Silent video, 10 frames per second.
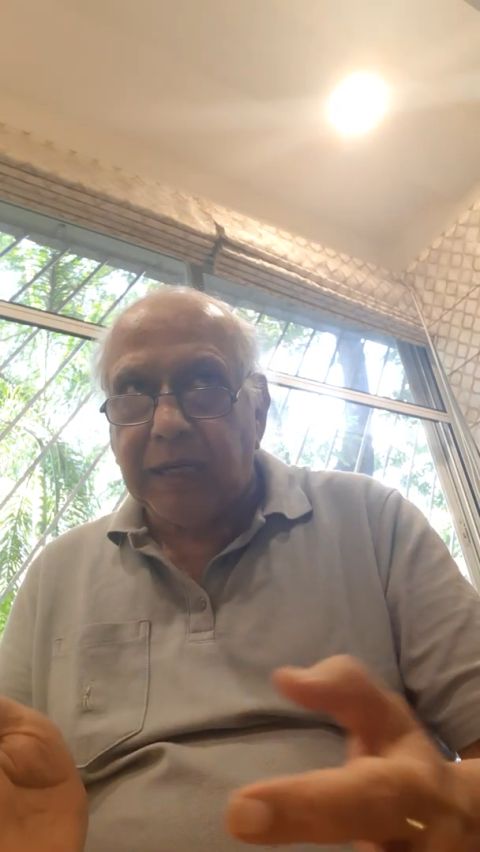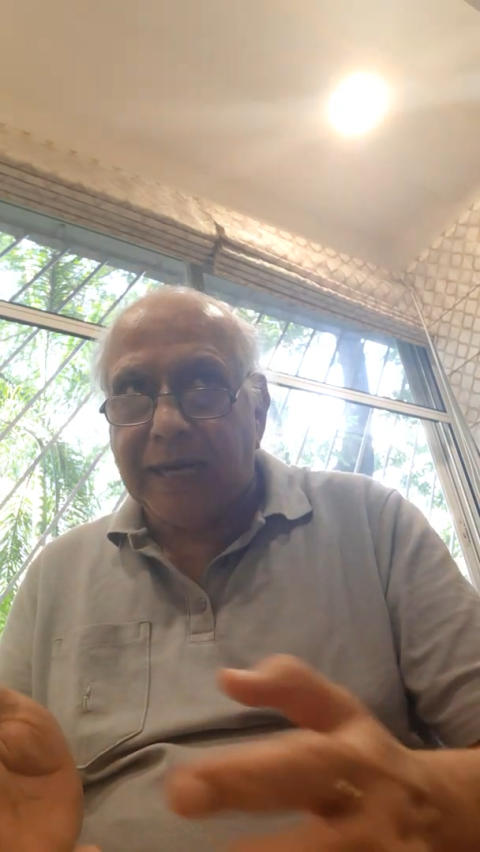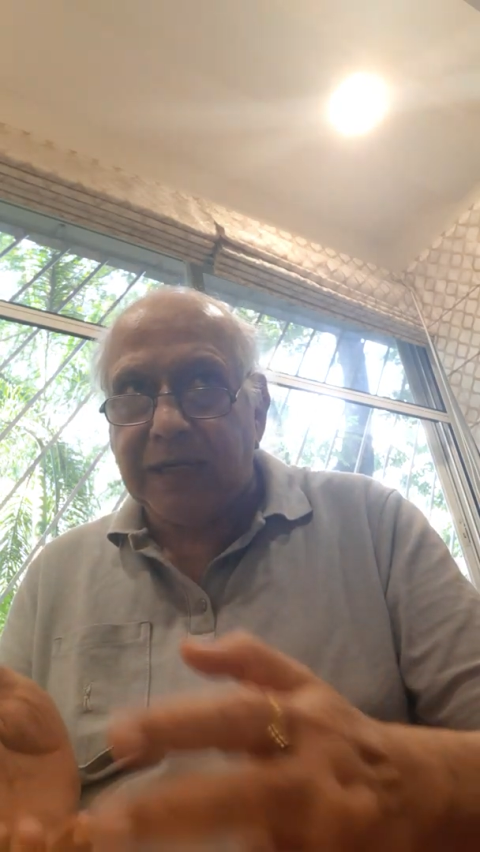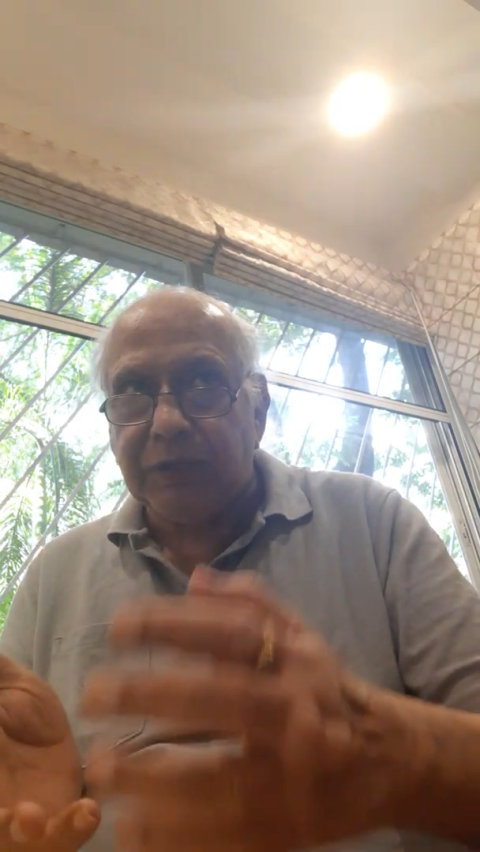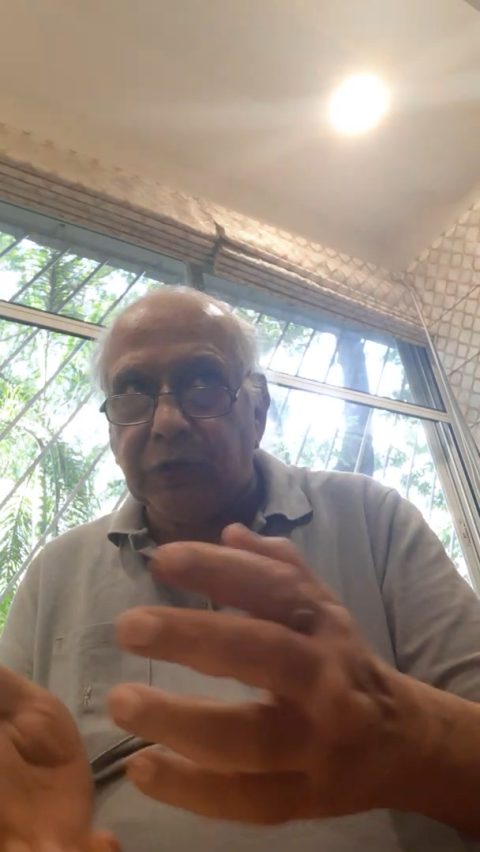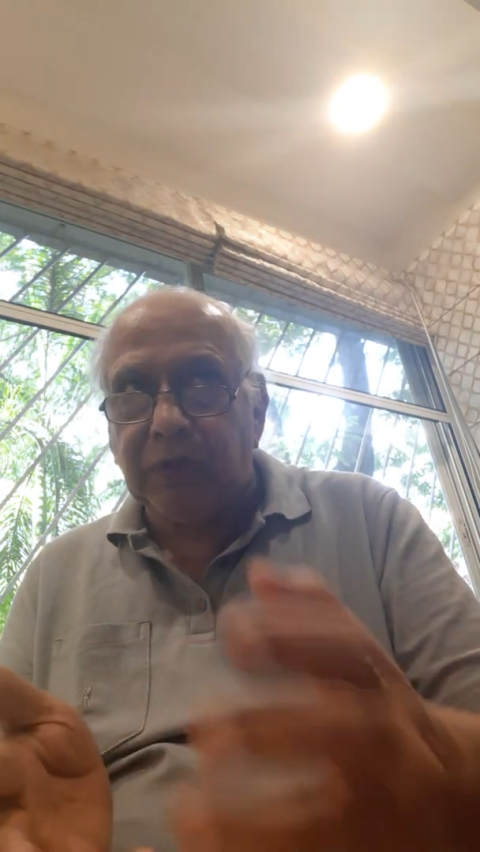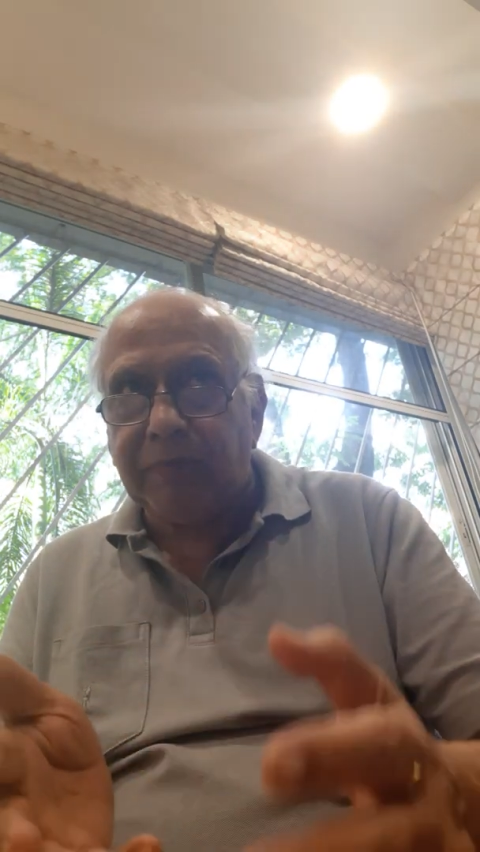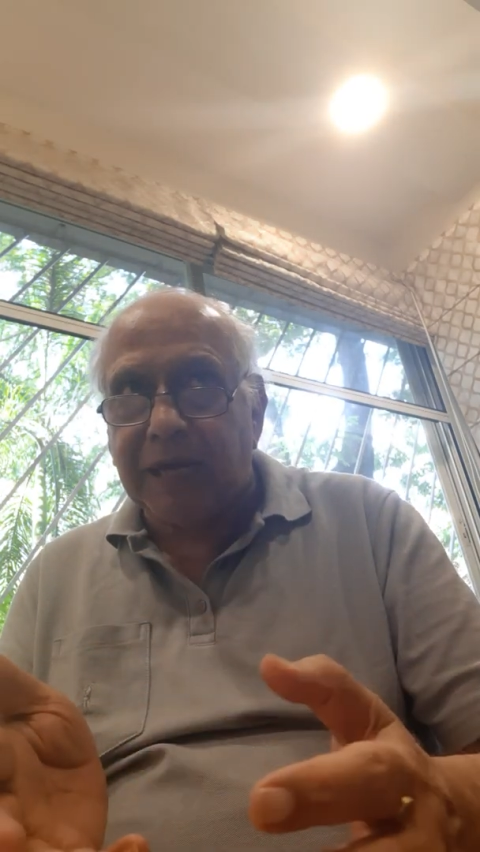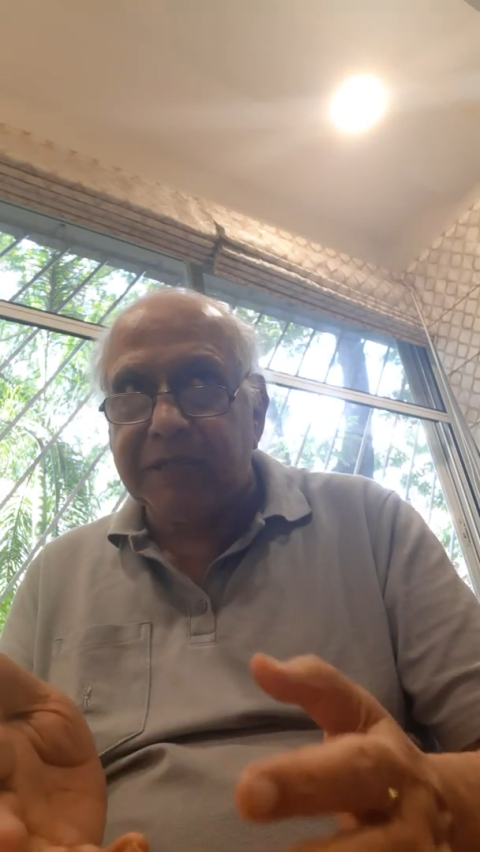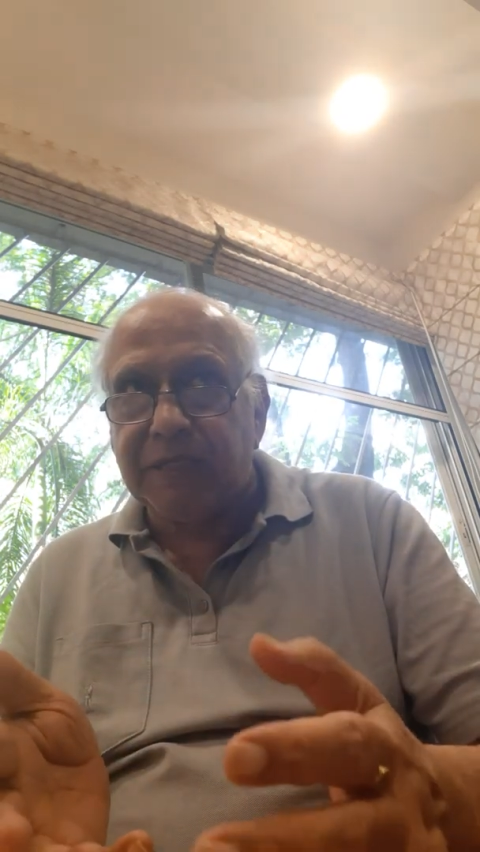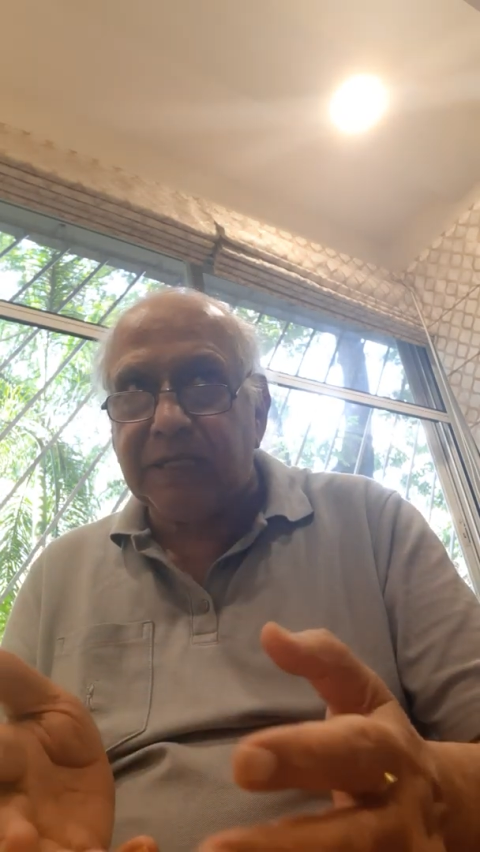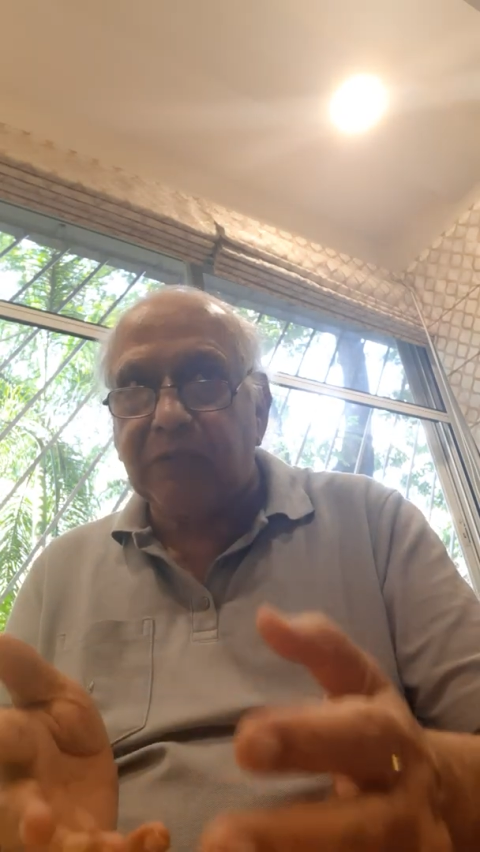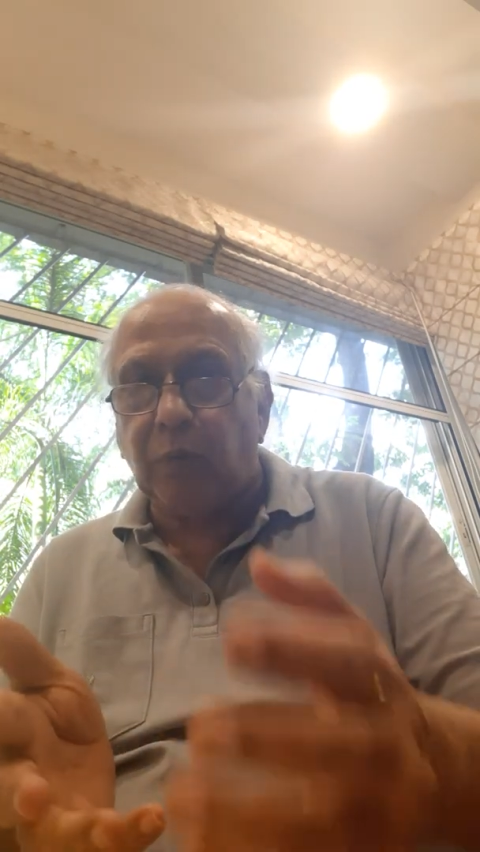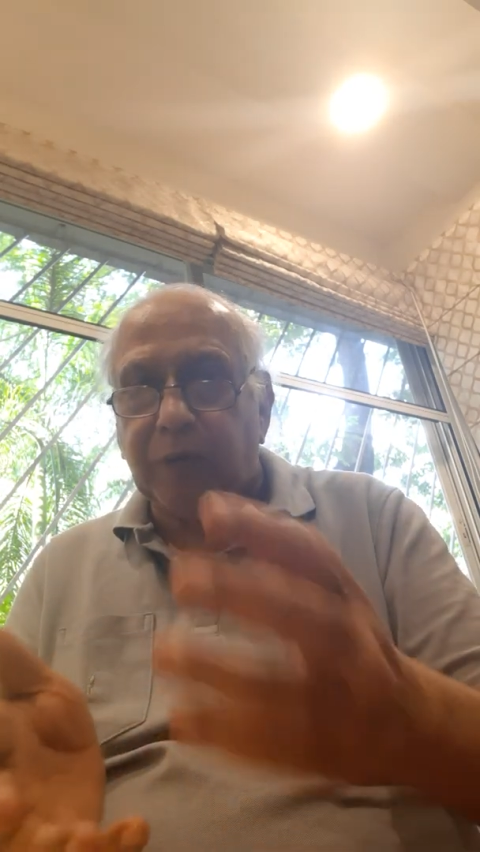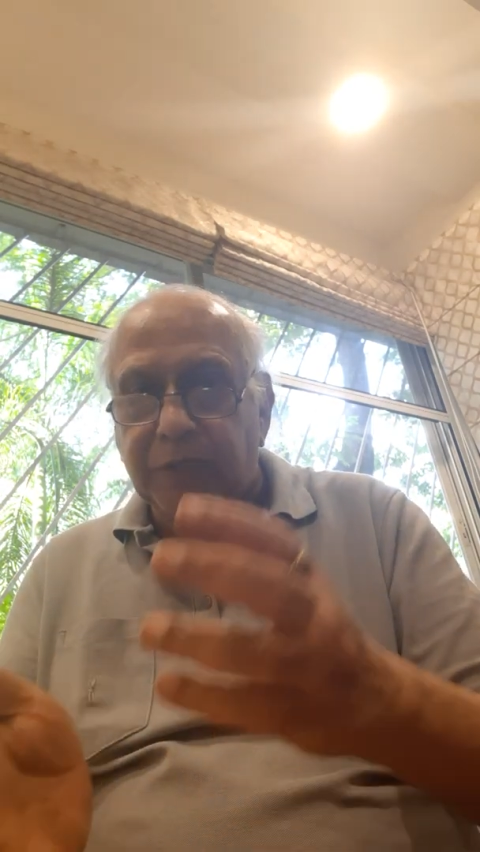and you imagine it
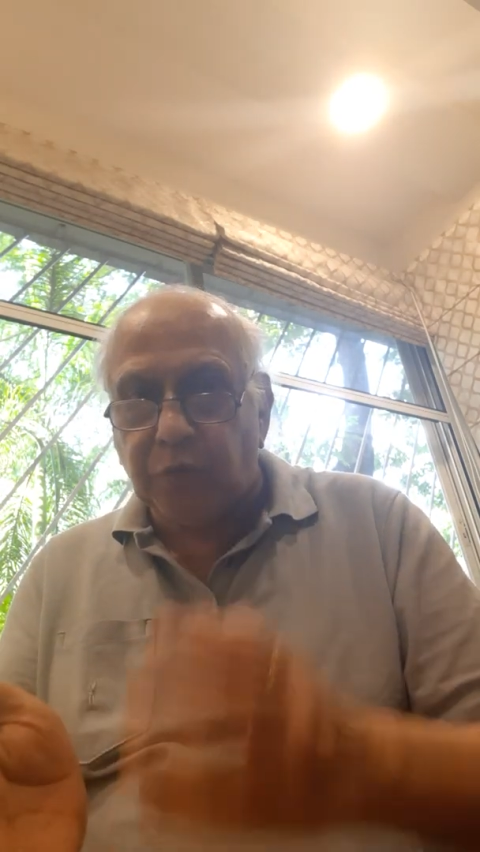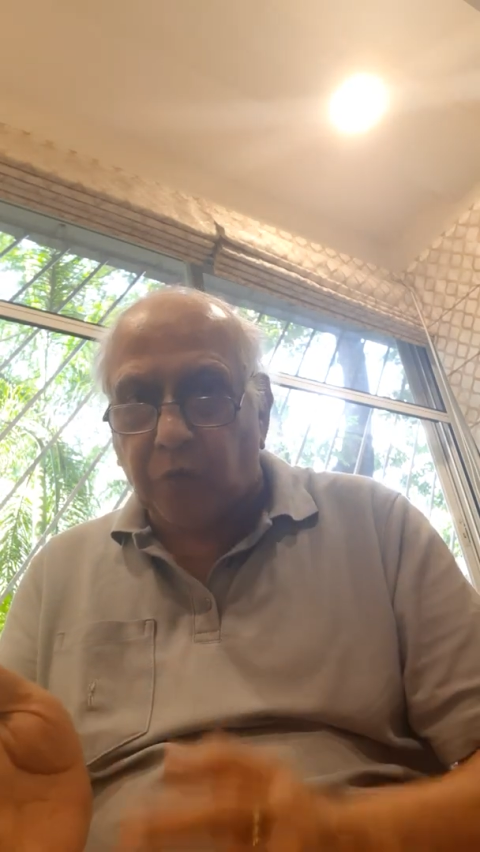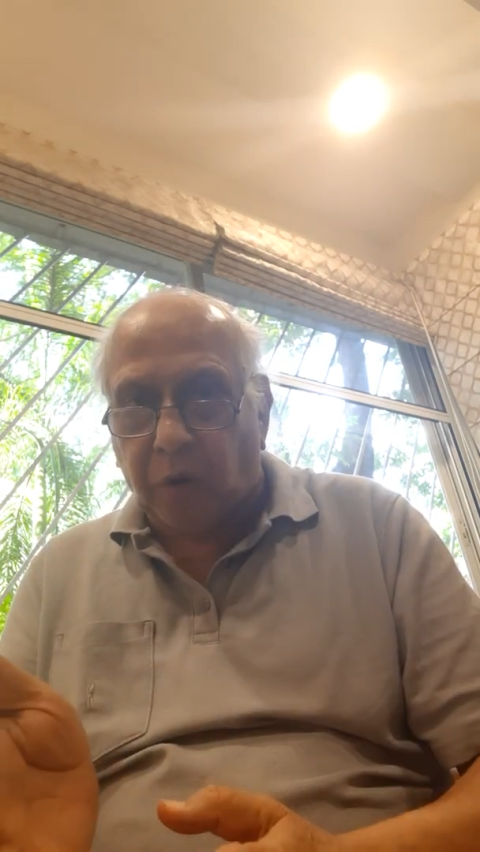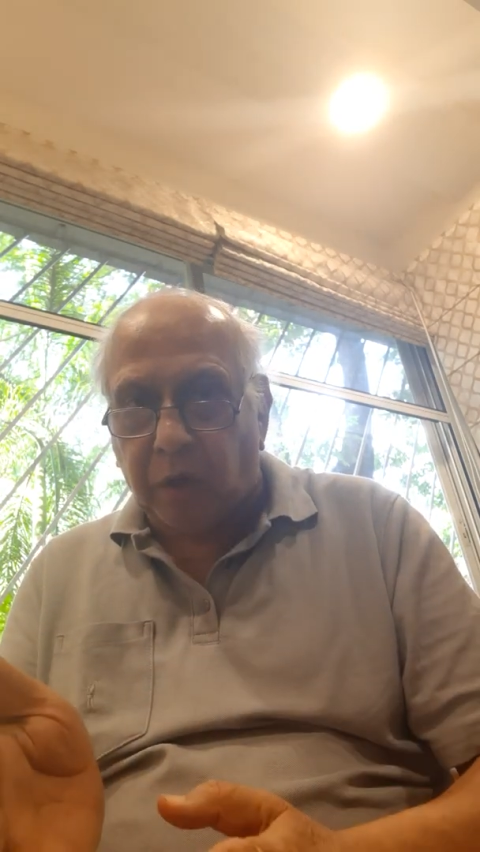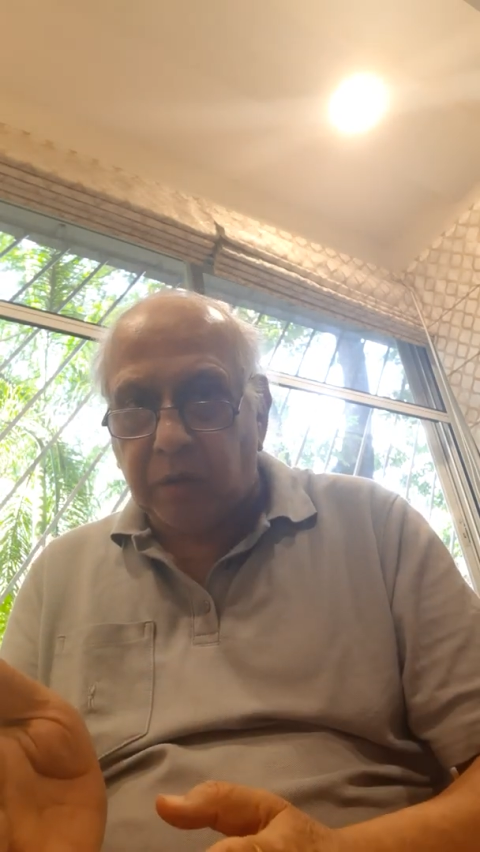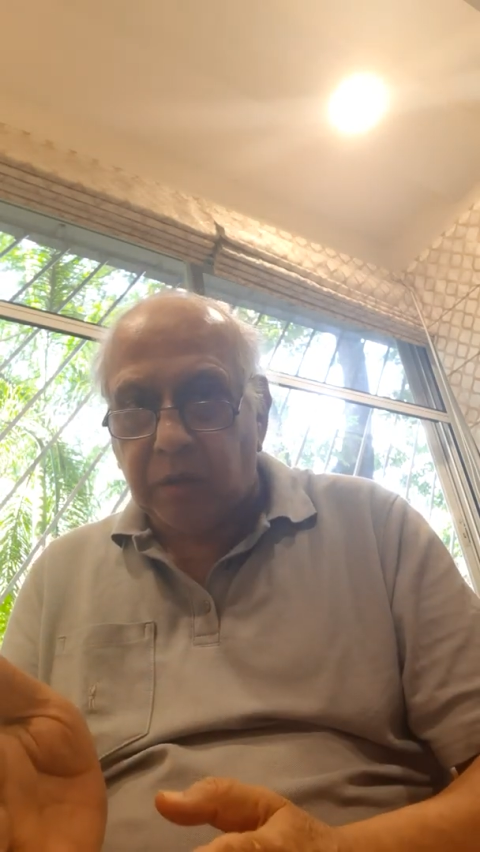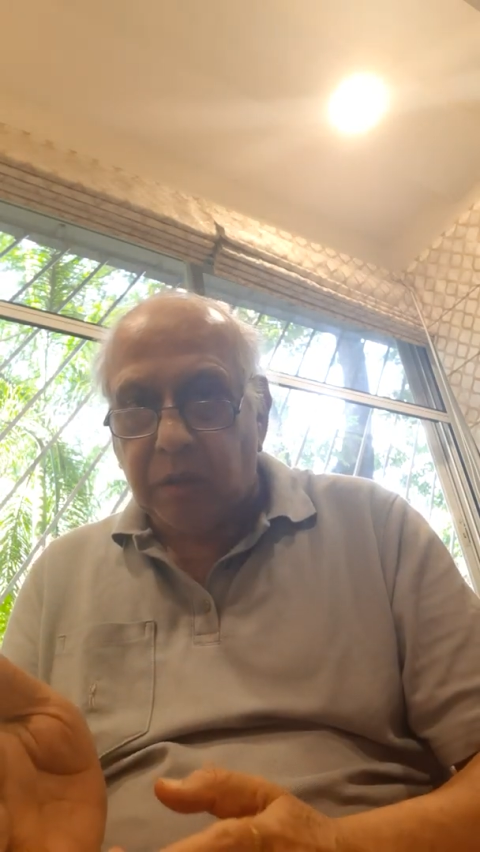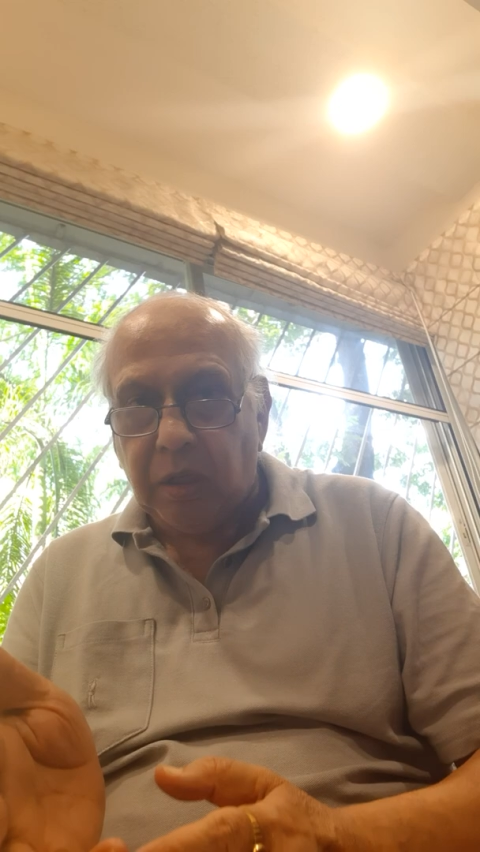the way you want.